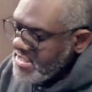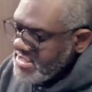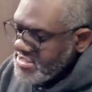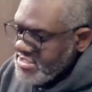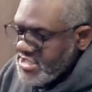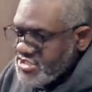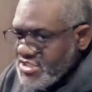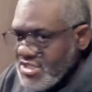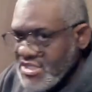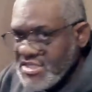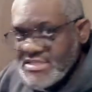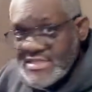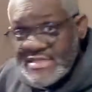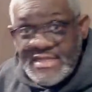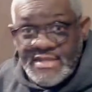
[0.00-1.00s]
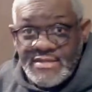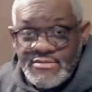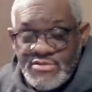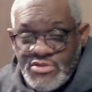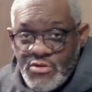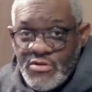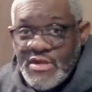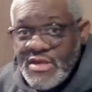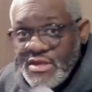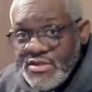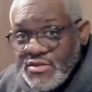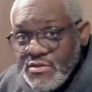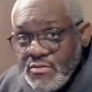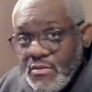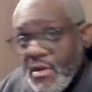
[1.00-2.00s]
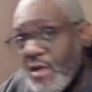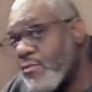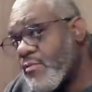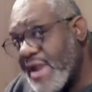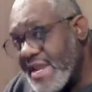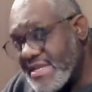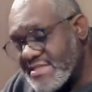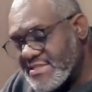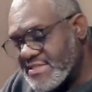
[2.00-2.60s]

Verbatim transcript: section is and then turn it into a raised